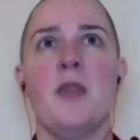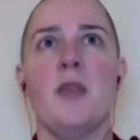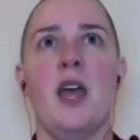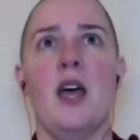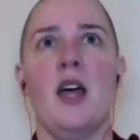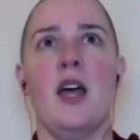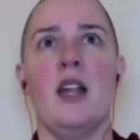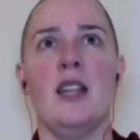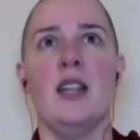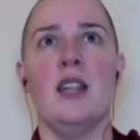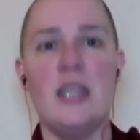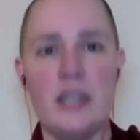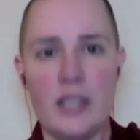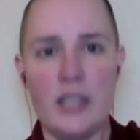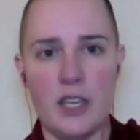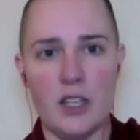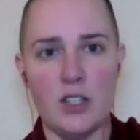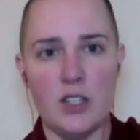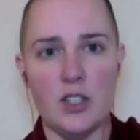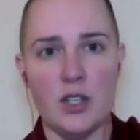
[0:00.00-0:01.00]
uh,
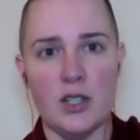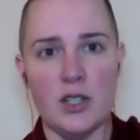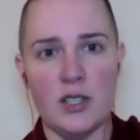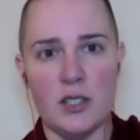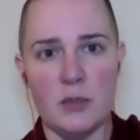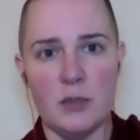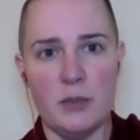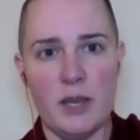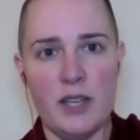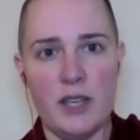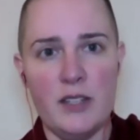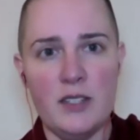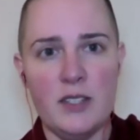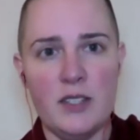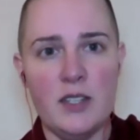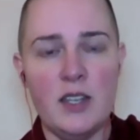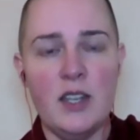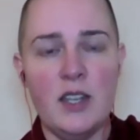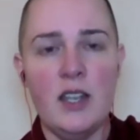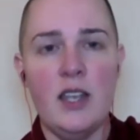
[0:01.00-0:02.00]
lineage a little bit
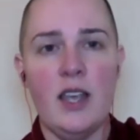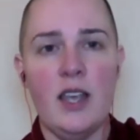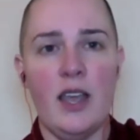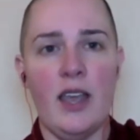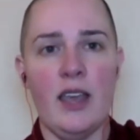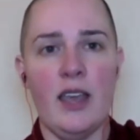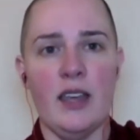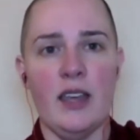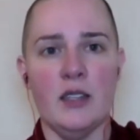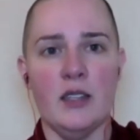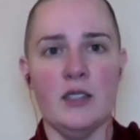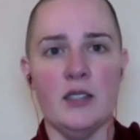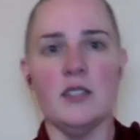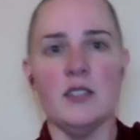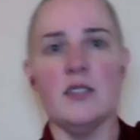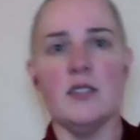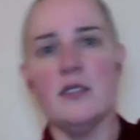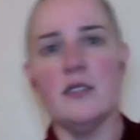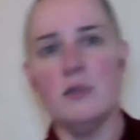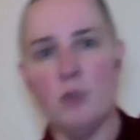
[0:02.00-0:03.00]
and
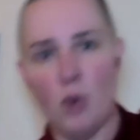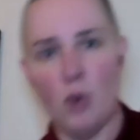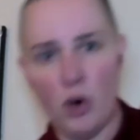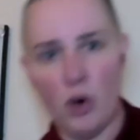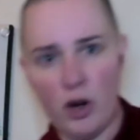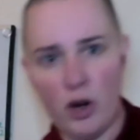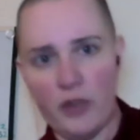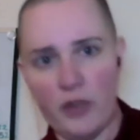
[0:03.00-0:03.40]
more on the